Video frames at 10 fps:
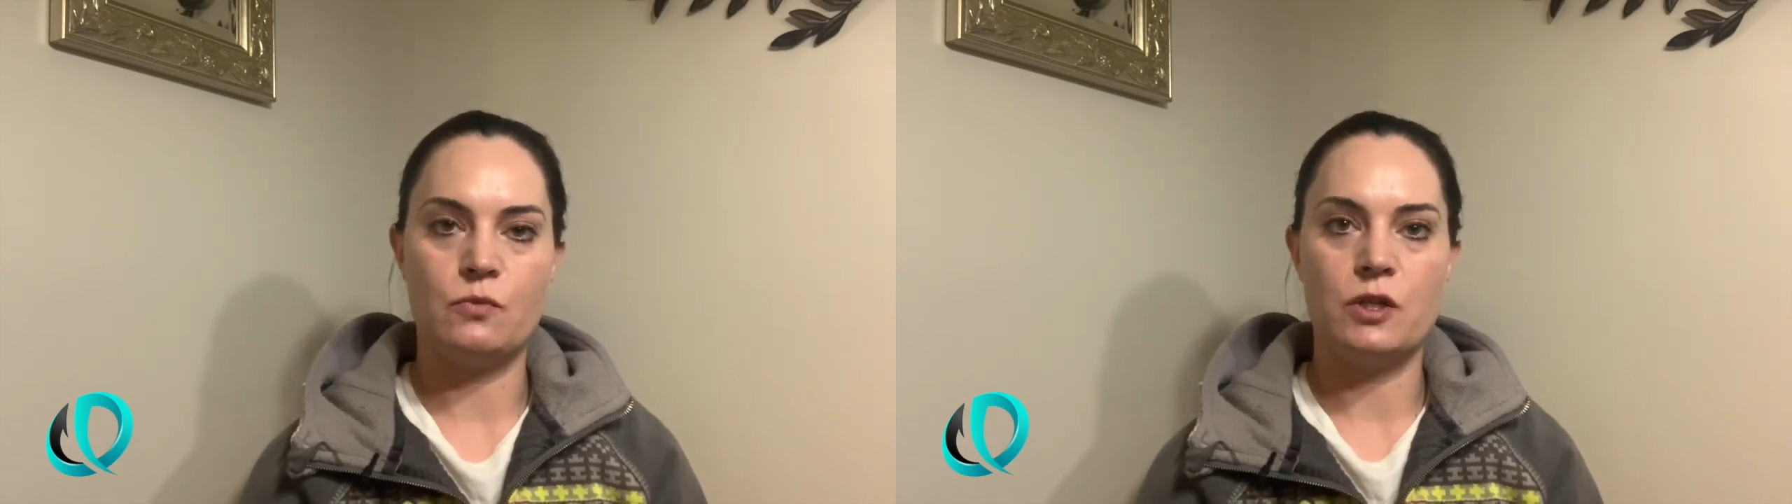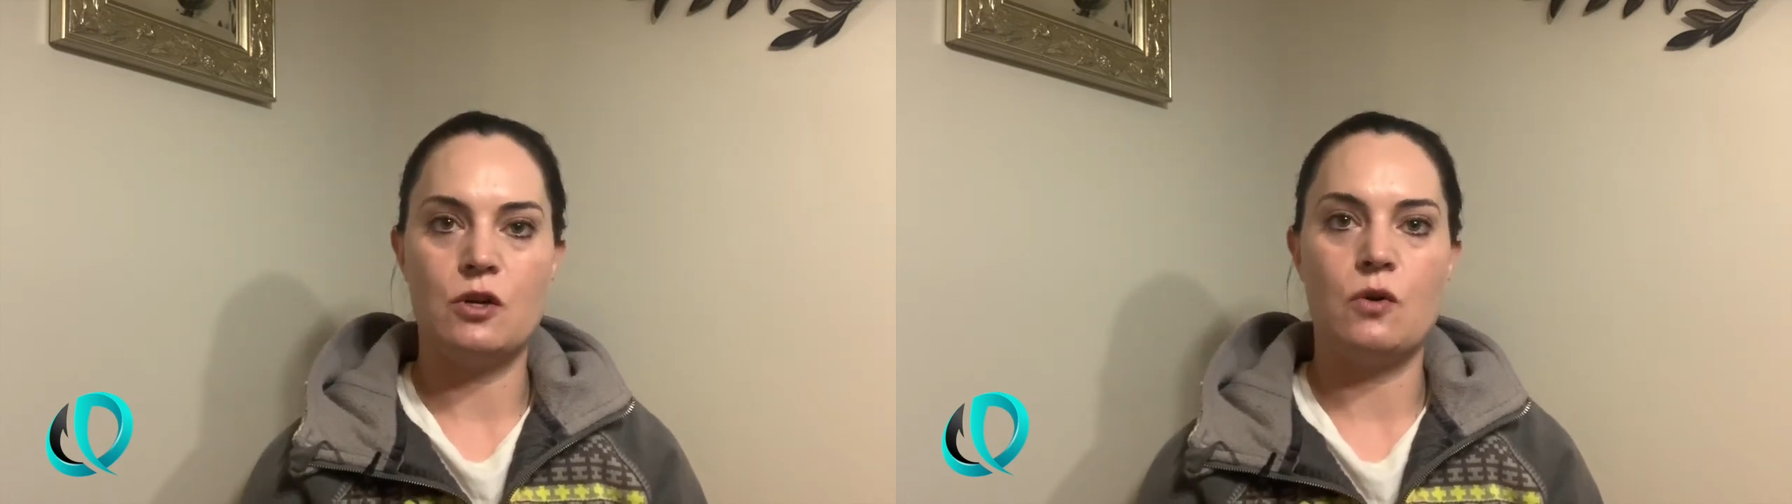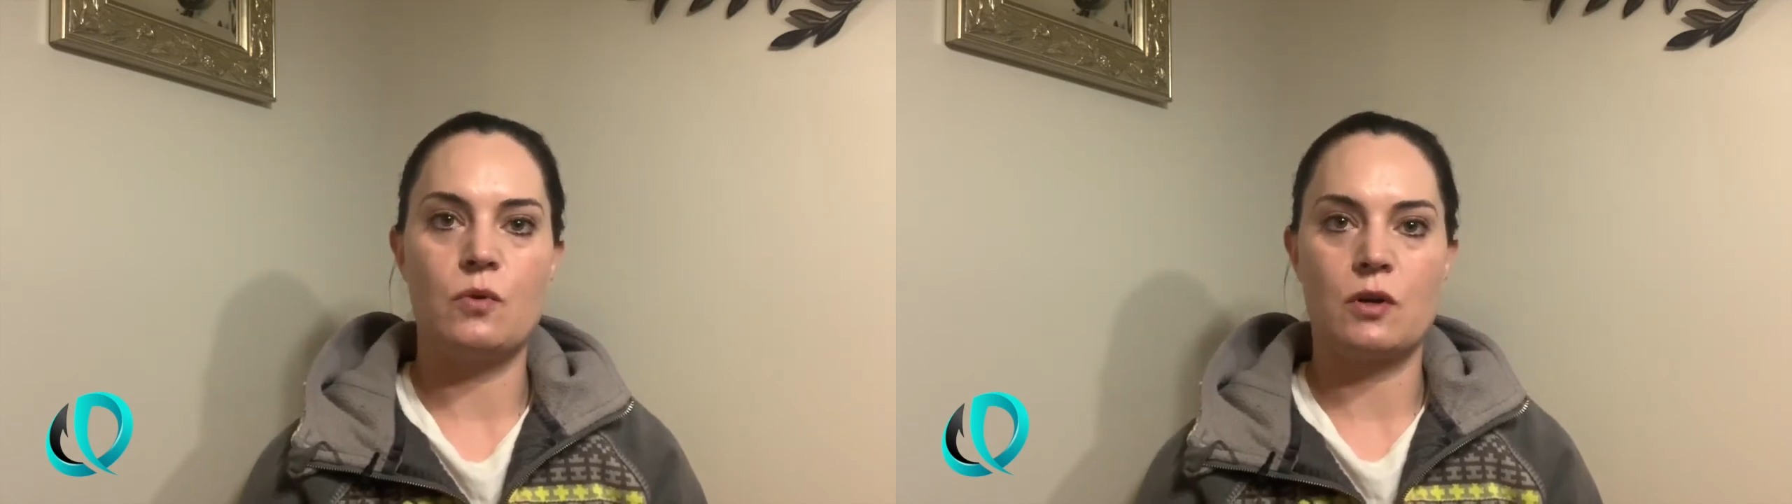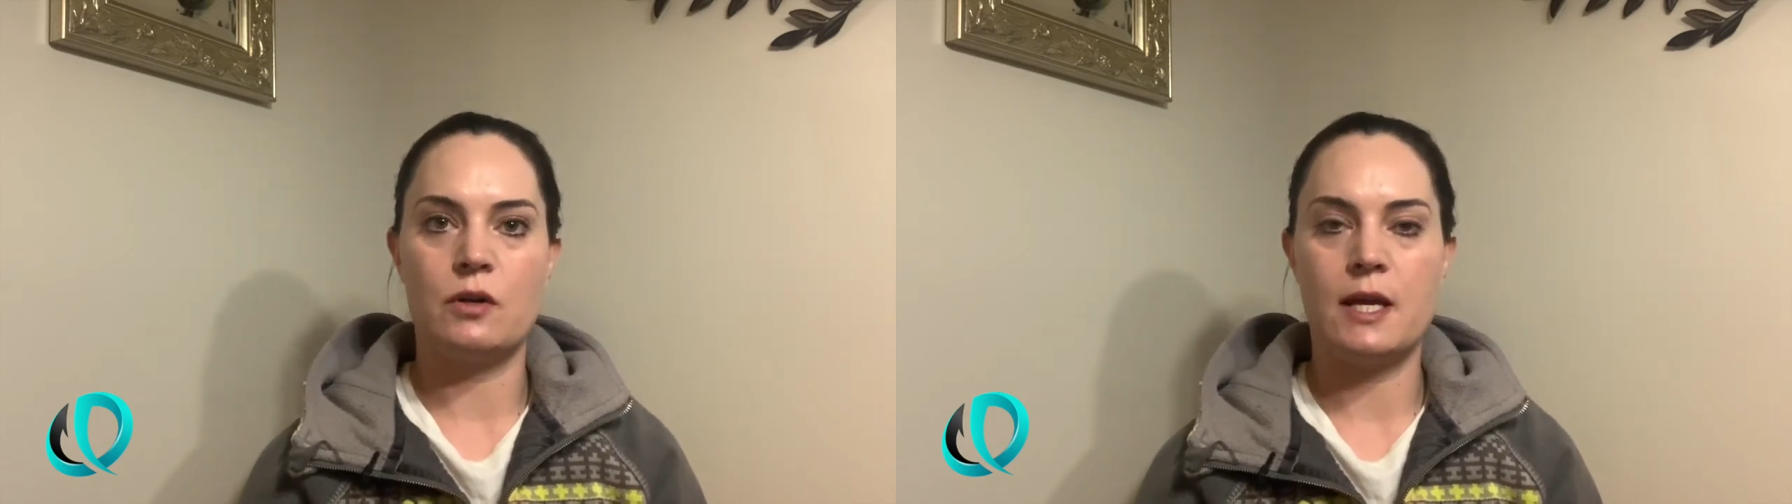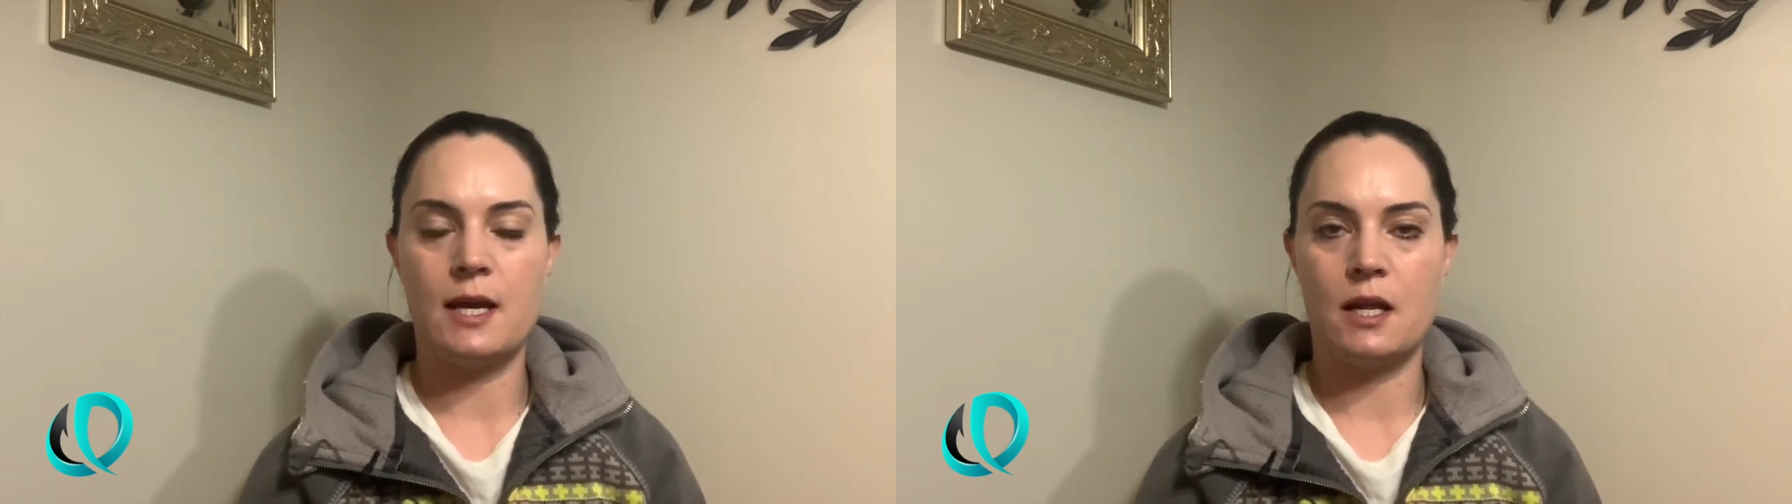we know we're
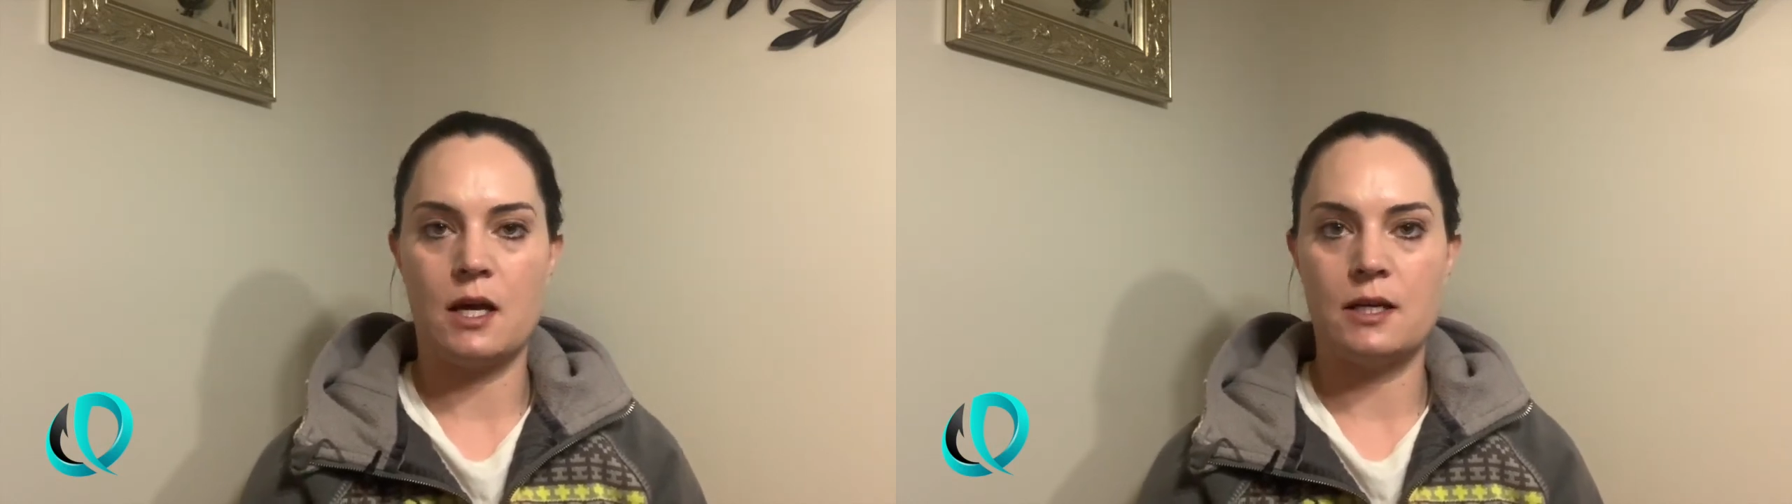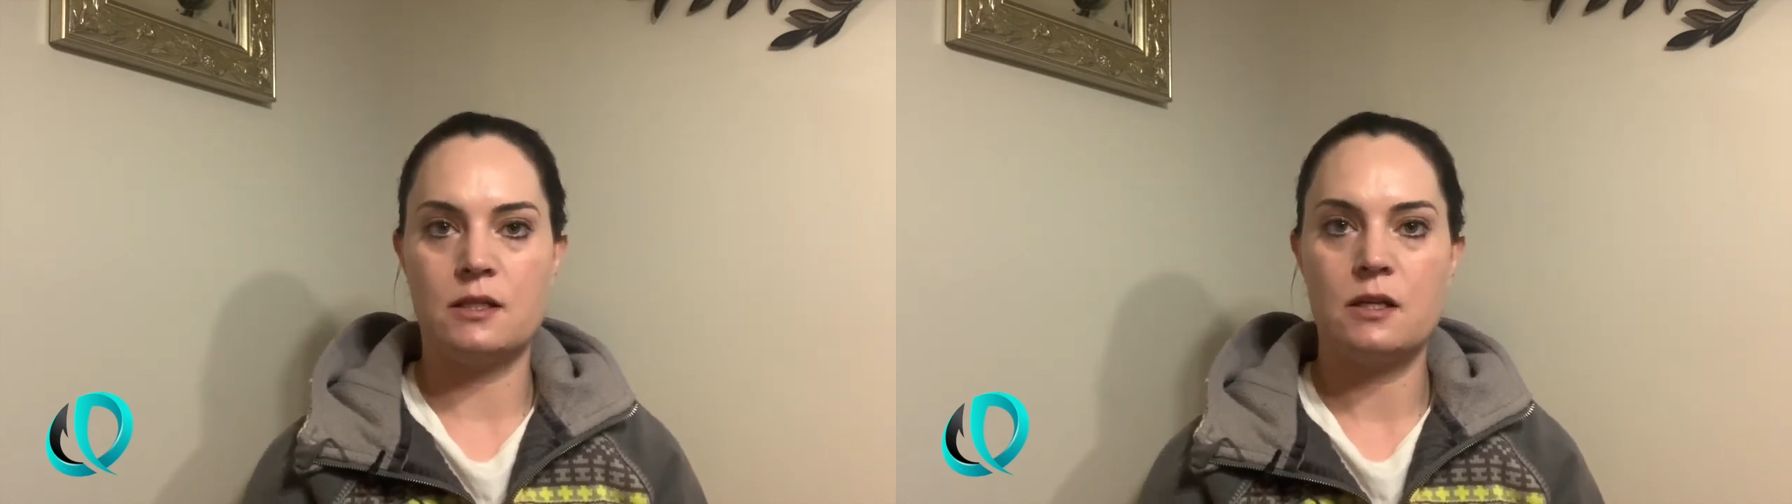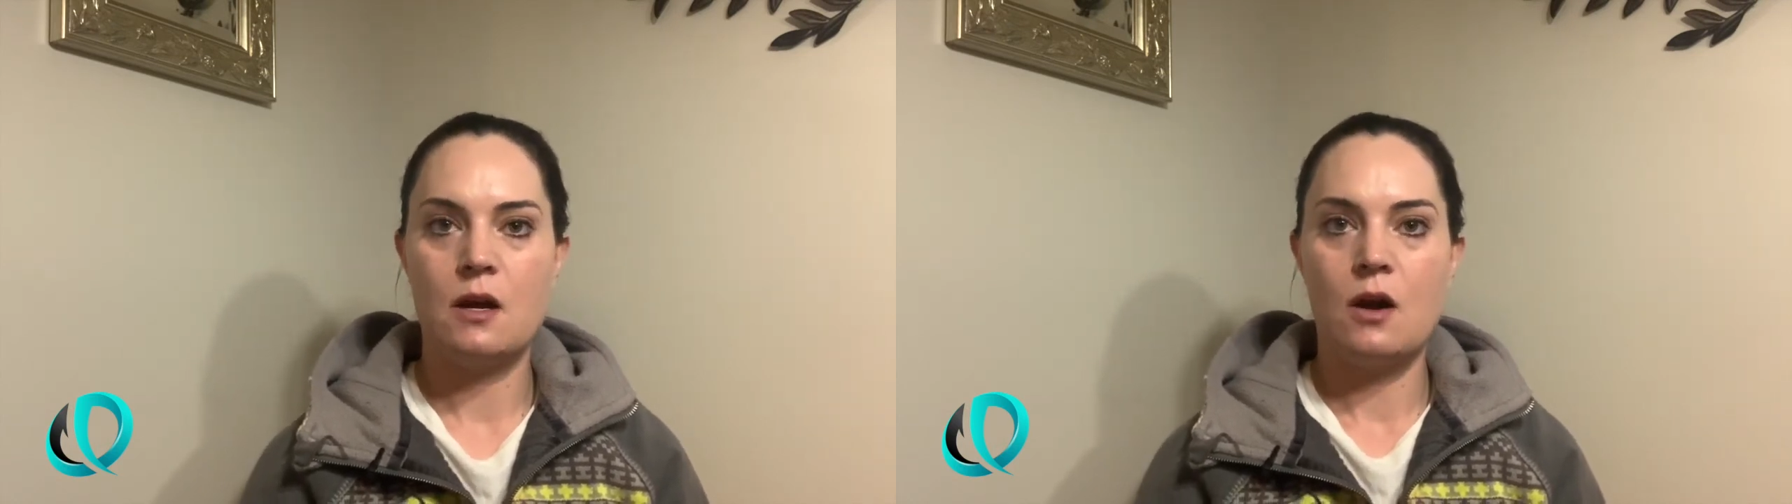going to analyze